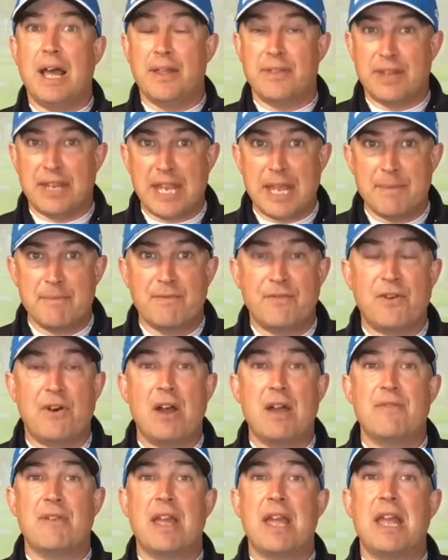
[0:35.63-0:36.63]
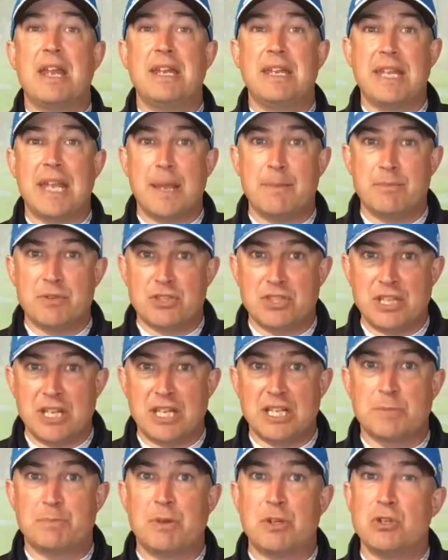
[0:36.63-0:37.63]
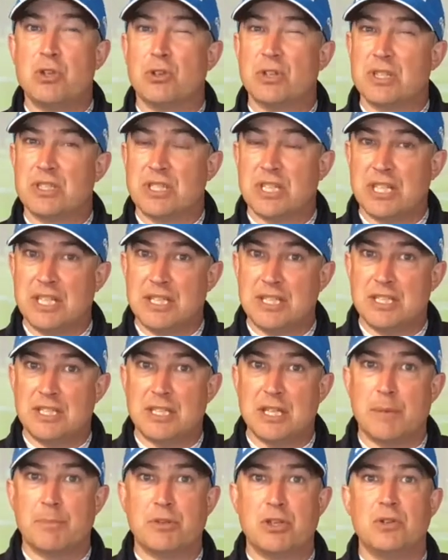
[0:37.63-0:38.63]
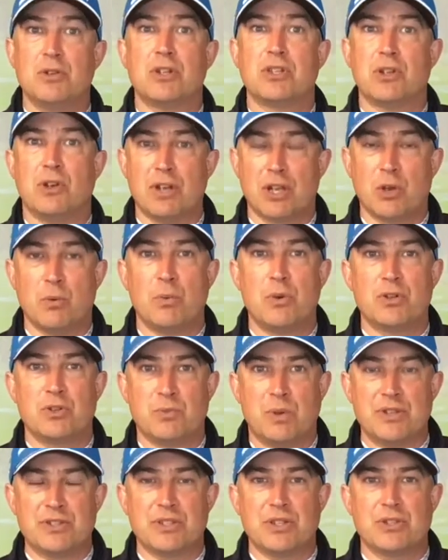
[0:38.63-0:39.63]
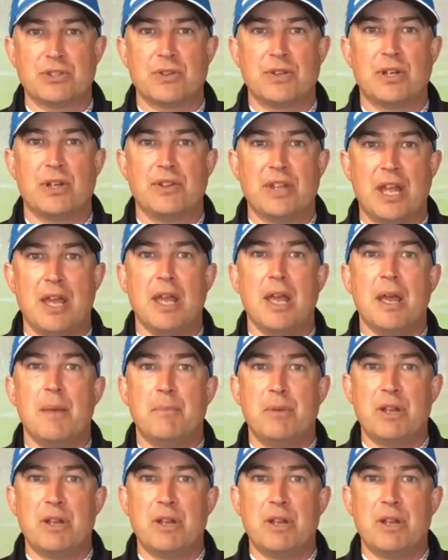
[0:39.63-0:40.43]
the M5 and the M6, but not the TW, the Tiger Woods ones, I'm not doing on that.